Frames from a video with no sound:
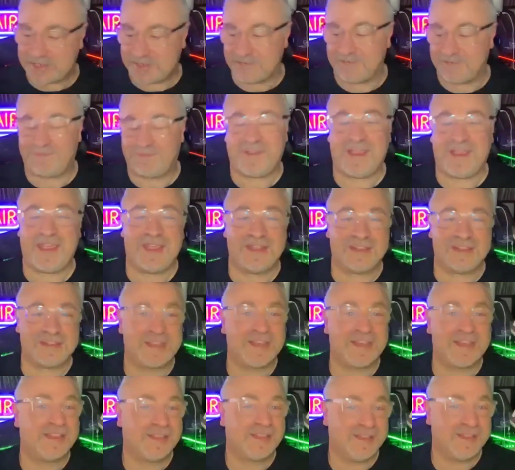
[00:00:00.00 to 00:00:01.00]
some fans
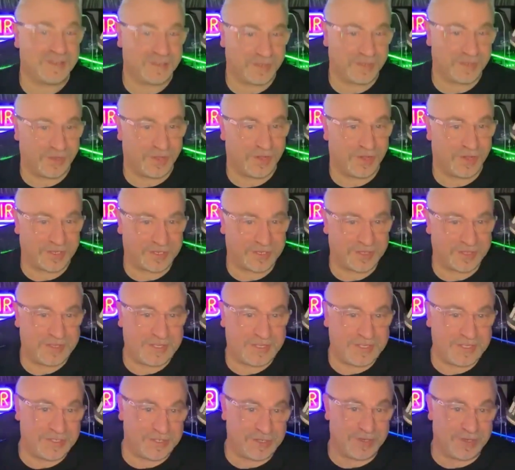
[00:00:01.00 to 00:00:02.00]
that do like you
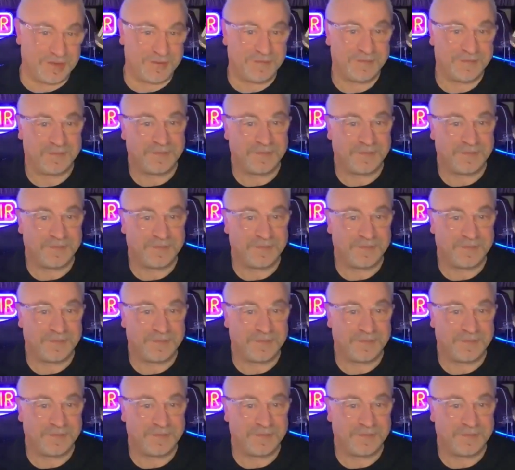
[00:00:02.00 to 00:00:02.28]
here, John.